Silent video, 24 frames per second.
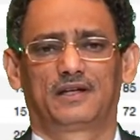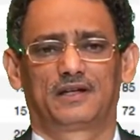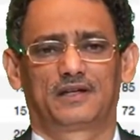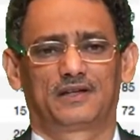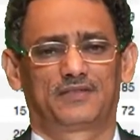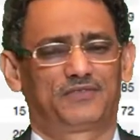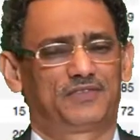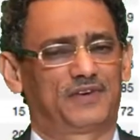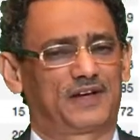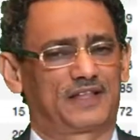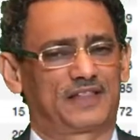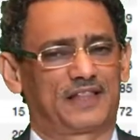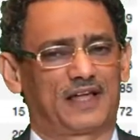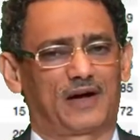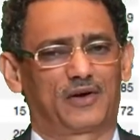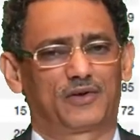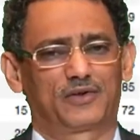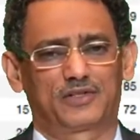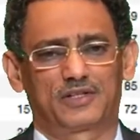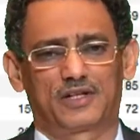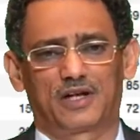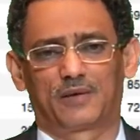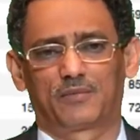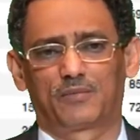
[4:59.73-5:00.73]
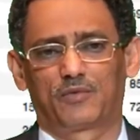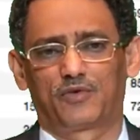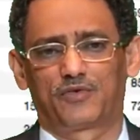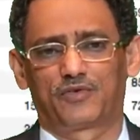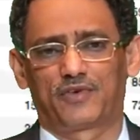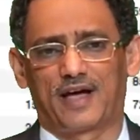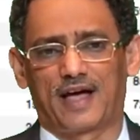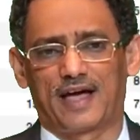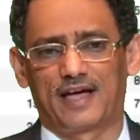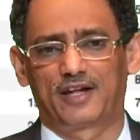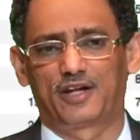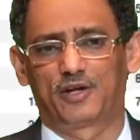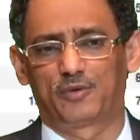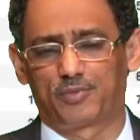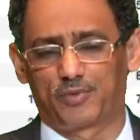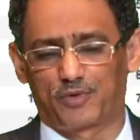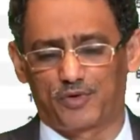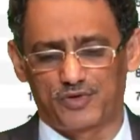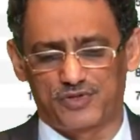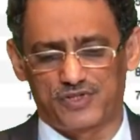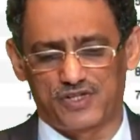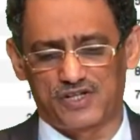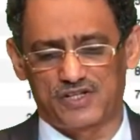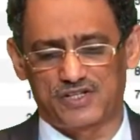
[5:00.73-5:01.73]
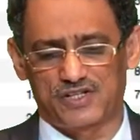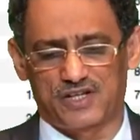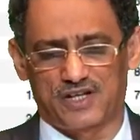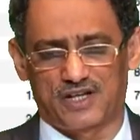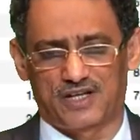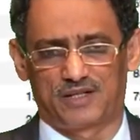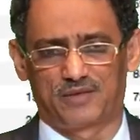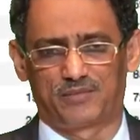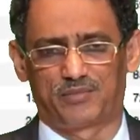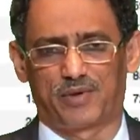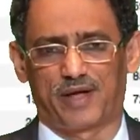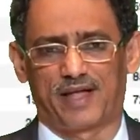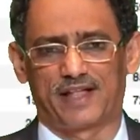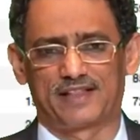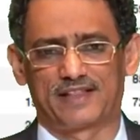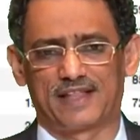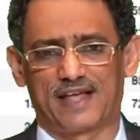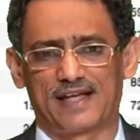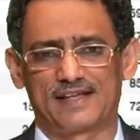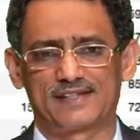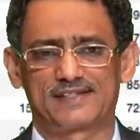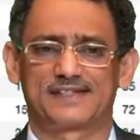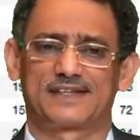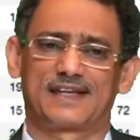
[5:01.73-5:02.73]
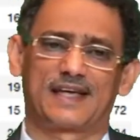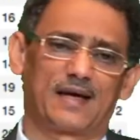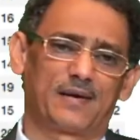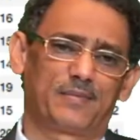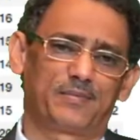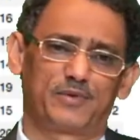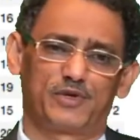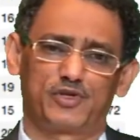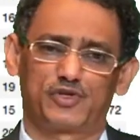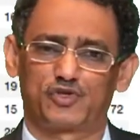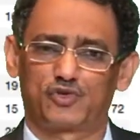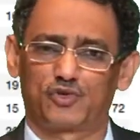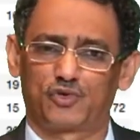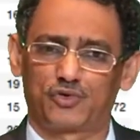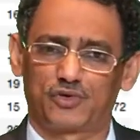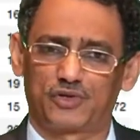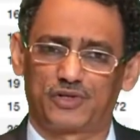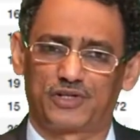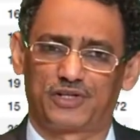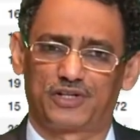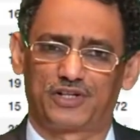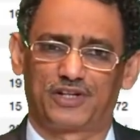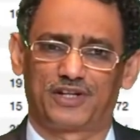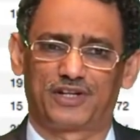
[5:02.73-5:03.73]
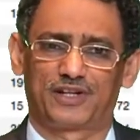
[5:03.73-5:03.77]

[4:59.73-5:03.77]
In fact, the outcome of any process in Pandas can be stored in